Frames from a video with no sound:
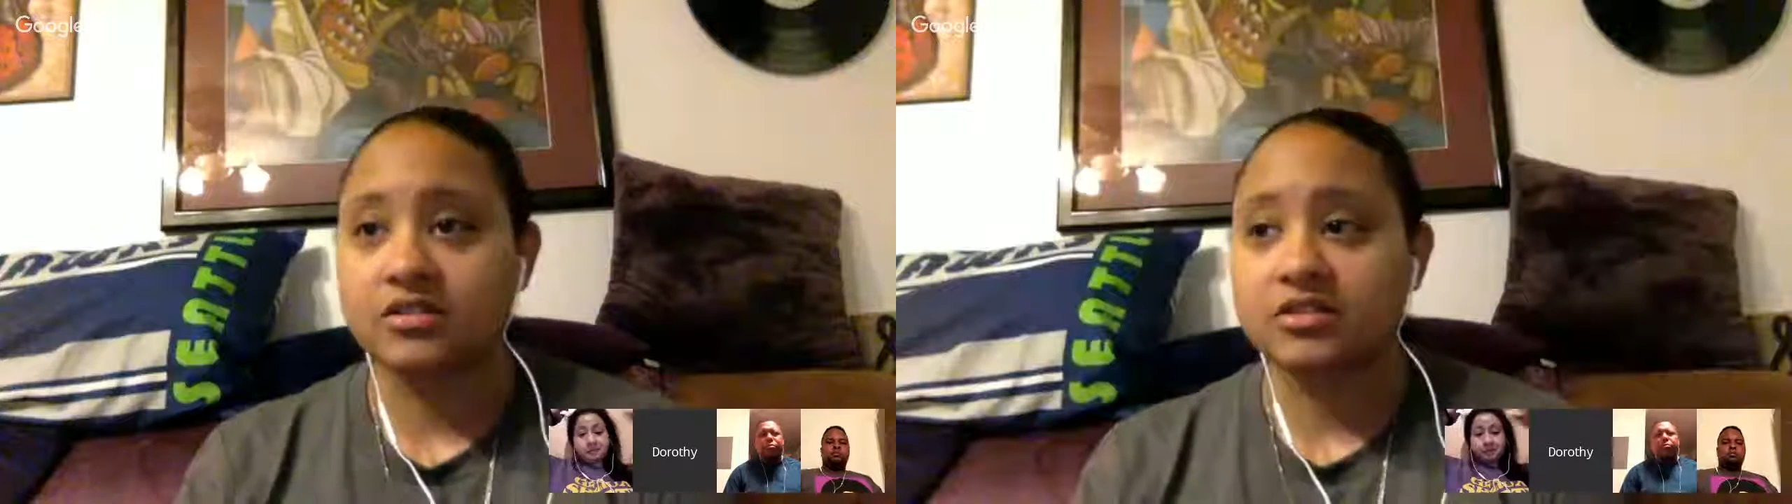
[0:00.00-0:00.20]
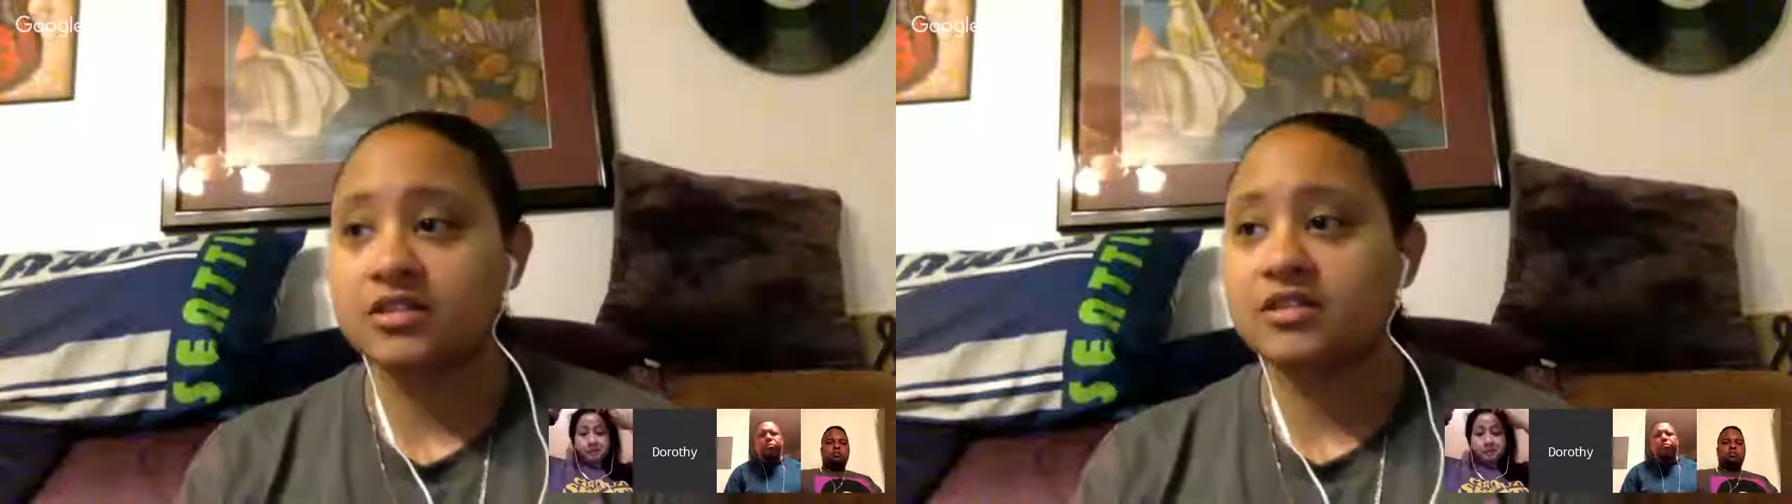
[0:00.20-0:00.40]

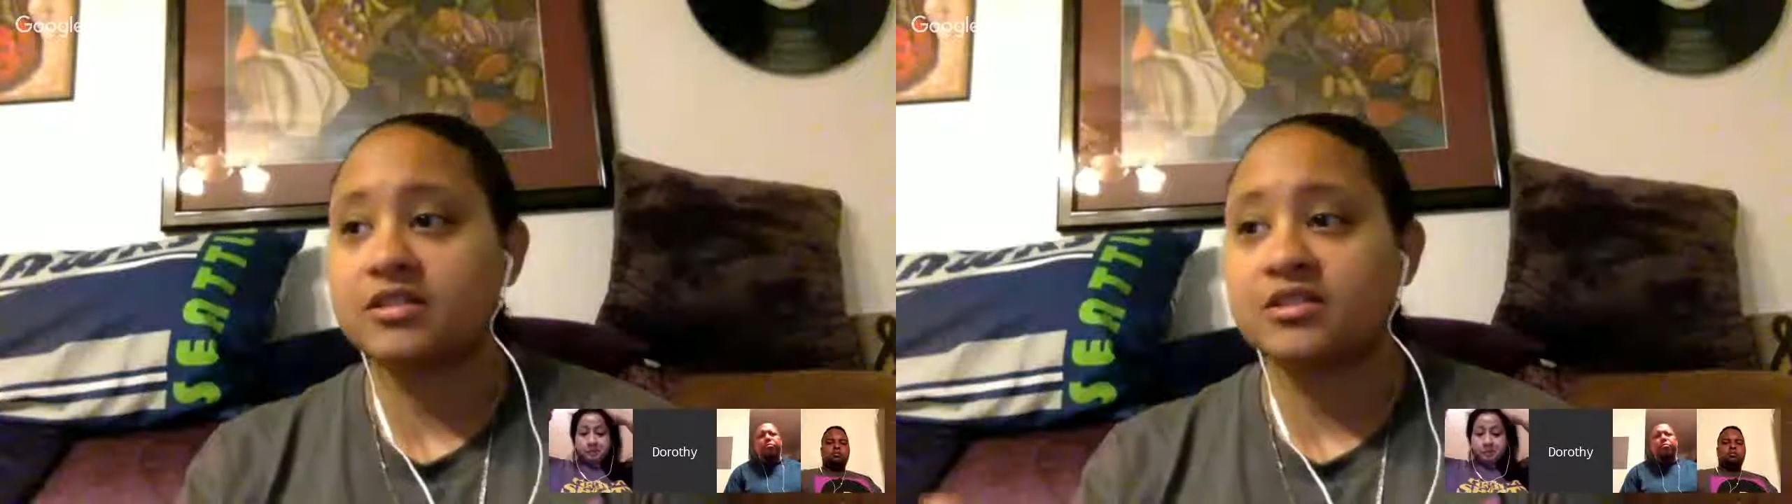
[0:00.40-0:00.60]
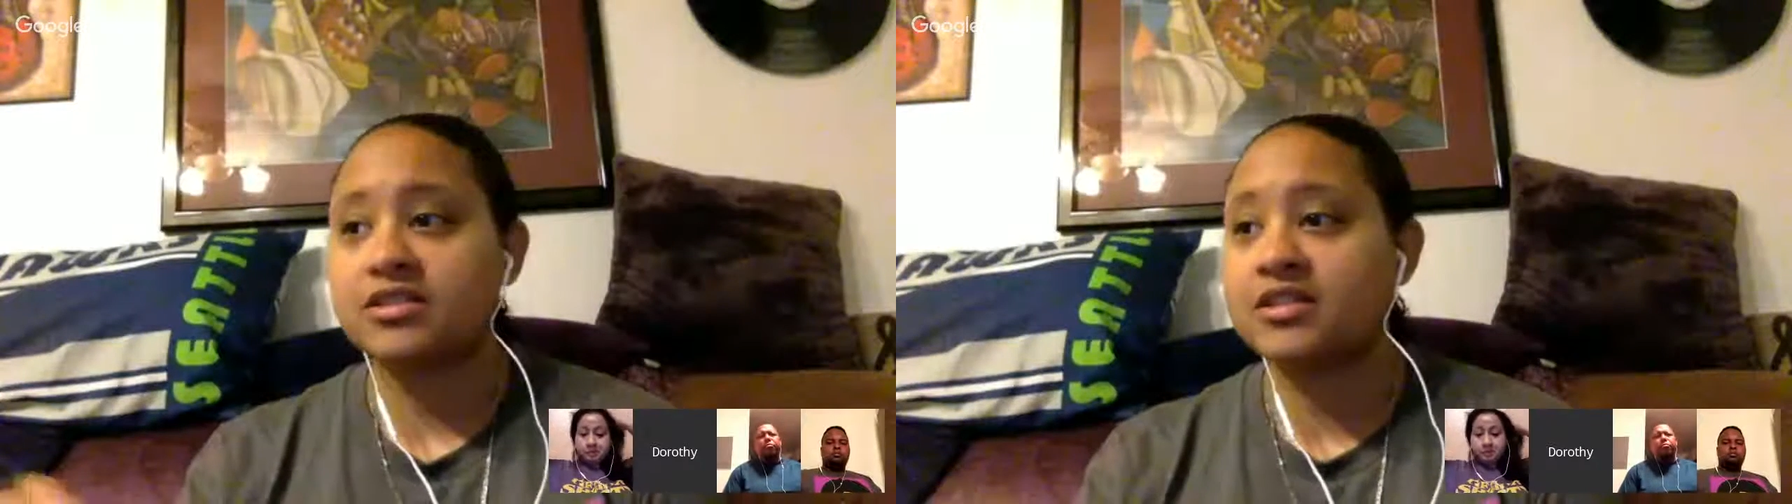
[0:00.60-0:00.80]

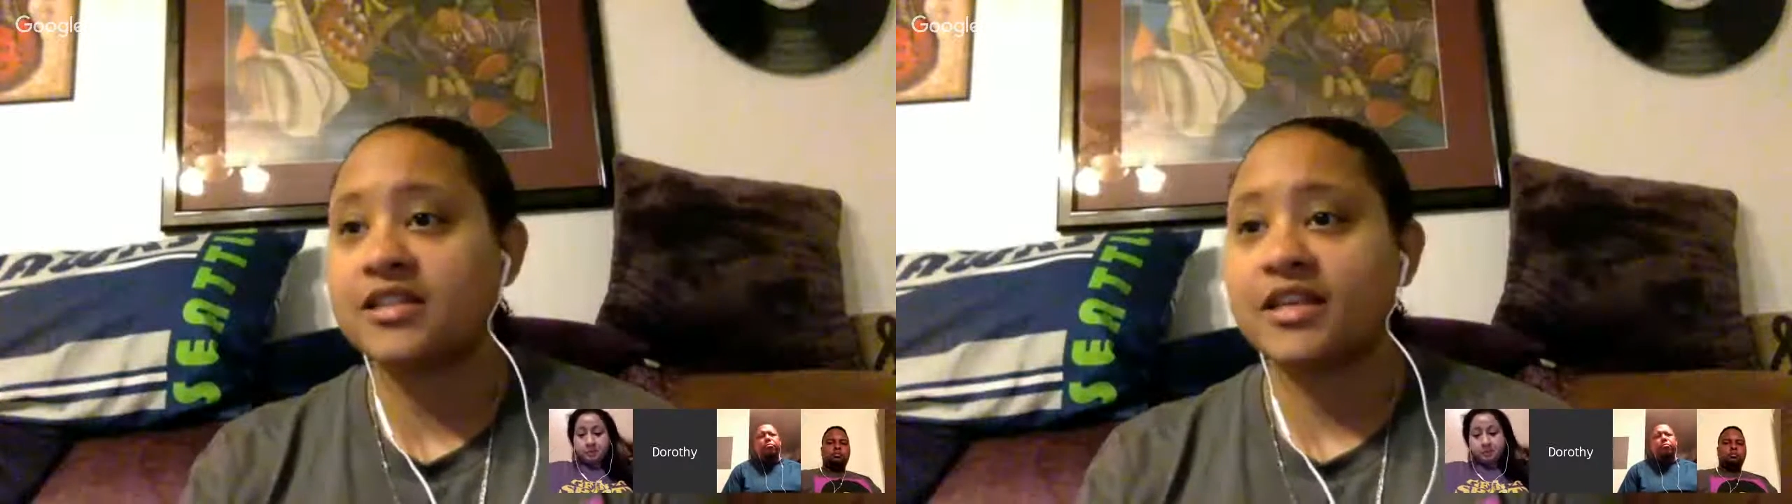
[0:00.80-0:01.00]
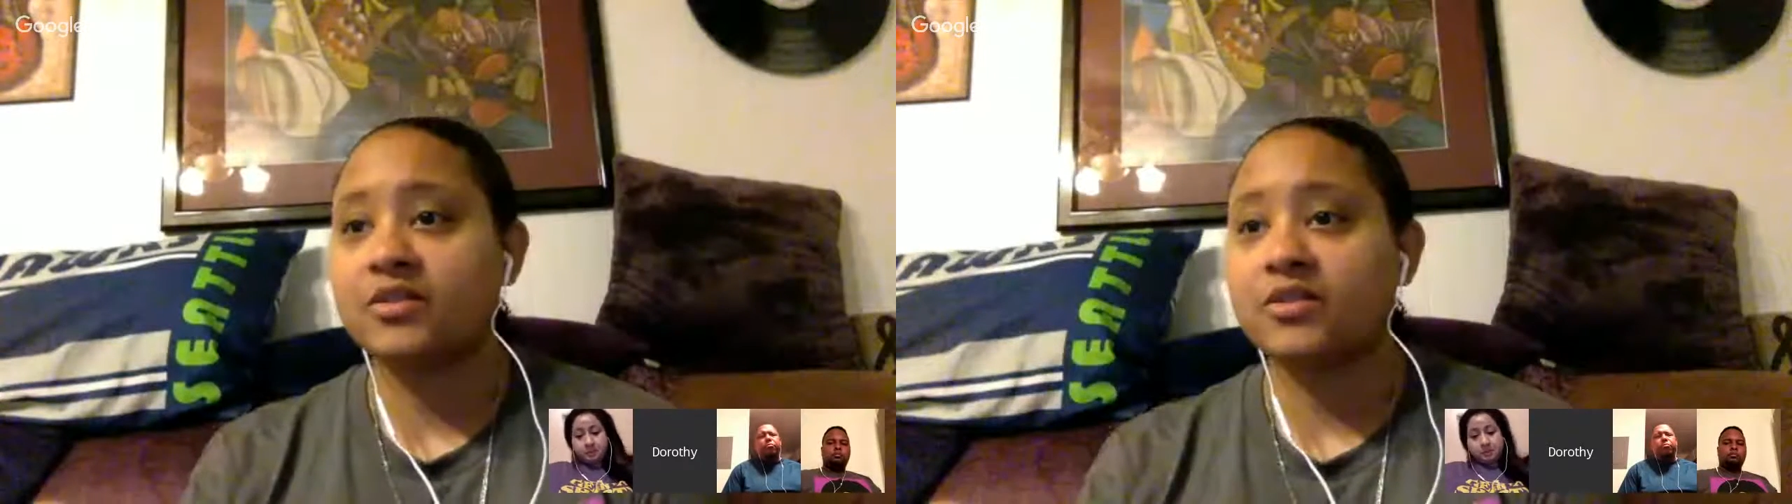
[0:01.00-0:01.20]
just like